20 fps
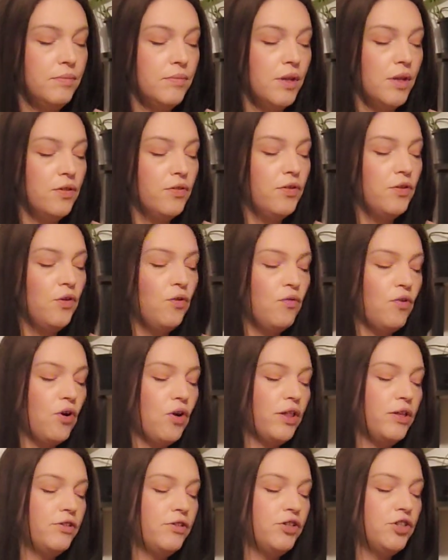The
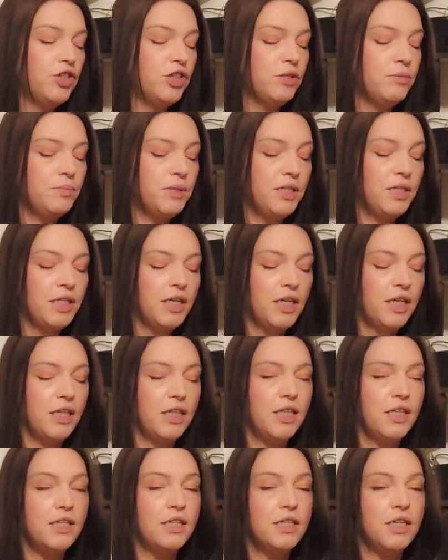overall energy being
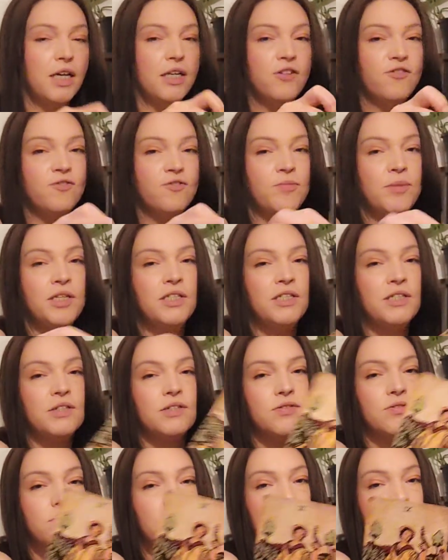the Nine of
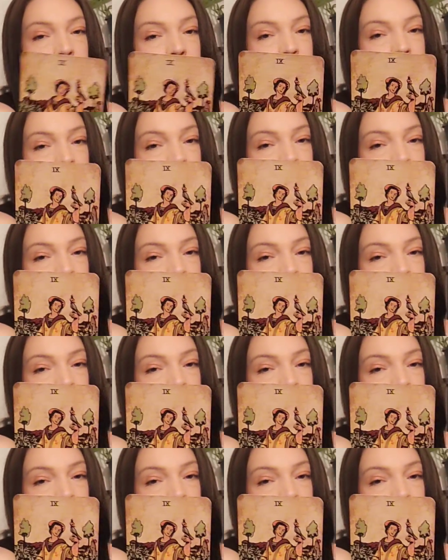Pentacles.